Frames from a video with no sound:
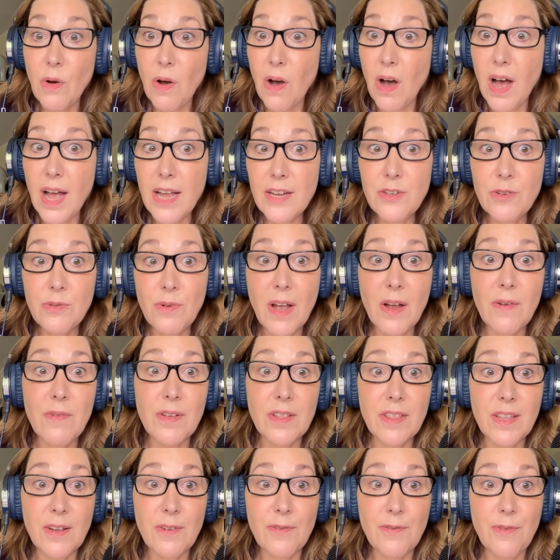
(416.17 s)
I do
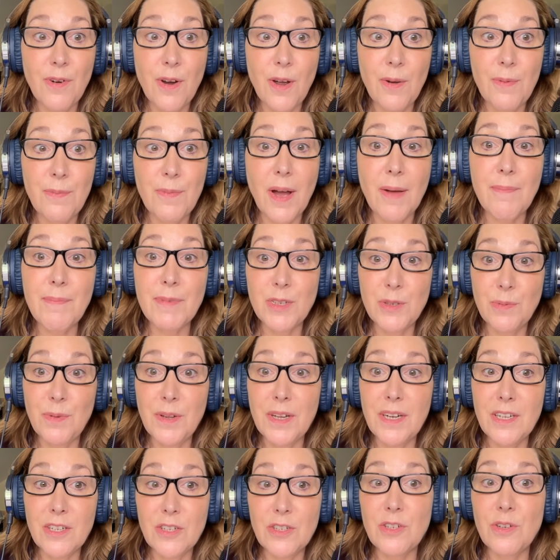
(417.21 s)
everything from I'm explaining it